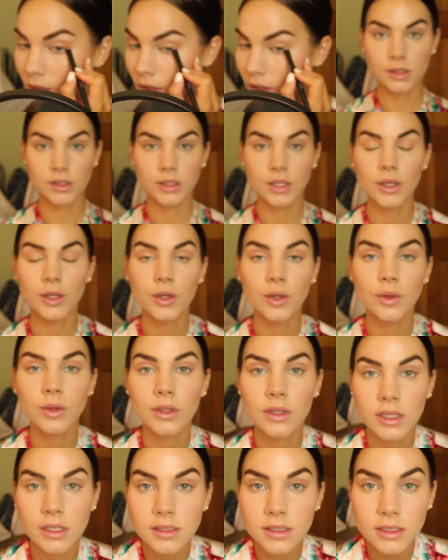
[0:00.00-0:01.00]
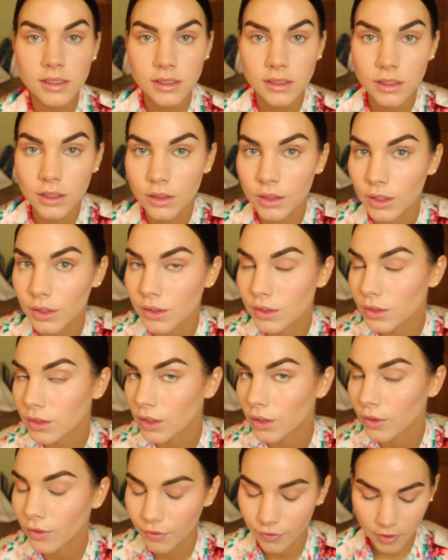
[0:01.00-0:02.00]
So this is the look
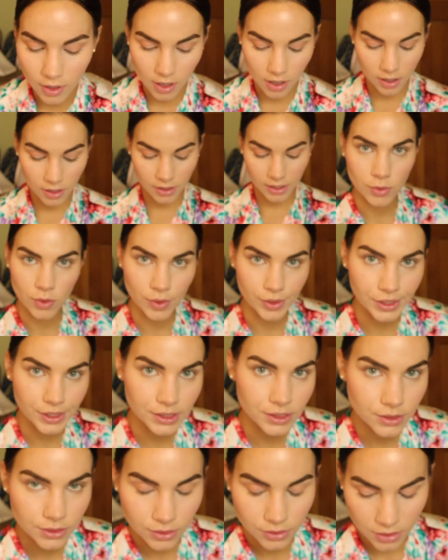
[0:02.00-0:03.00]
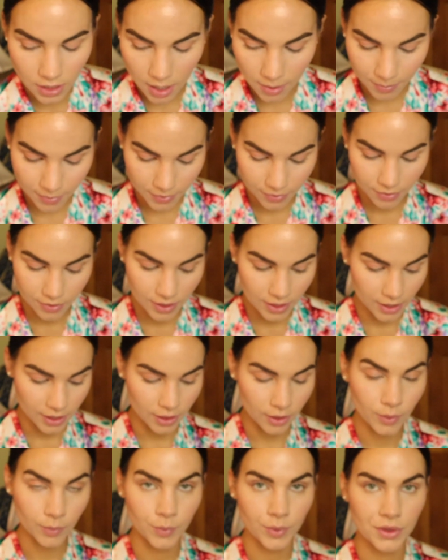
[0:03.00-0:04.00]
so far. I'm going to stop
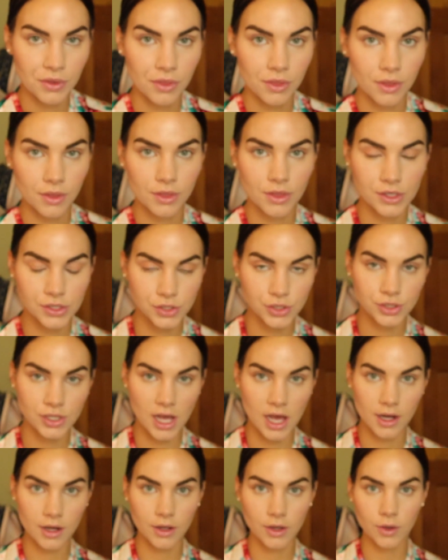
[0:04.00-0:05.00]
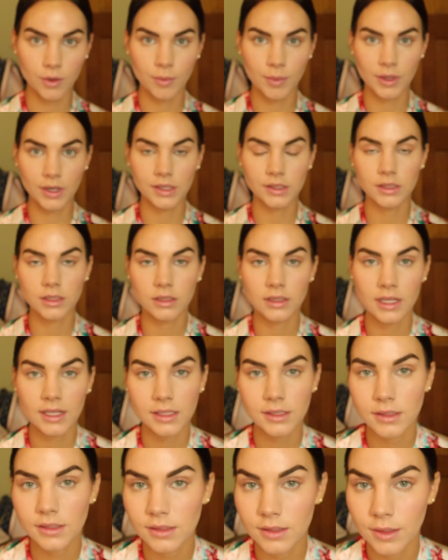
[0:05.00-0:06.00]
there with the shadow, but it's a
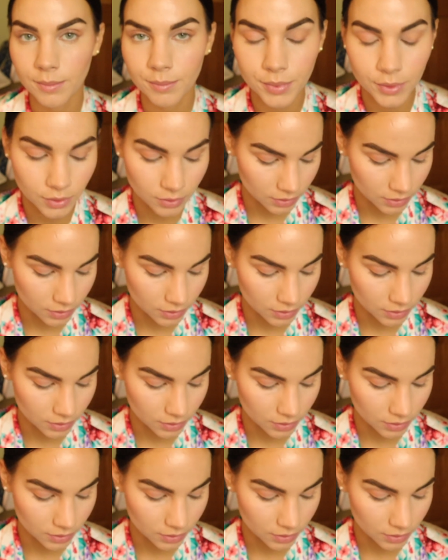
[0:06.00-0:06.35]
nice simple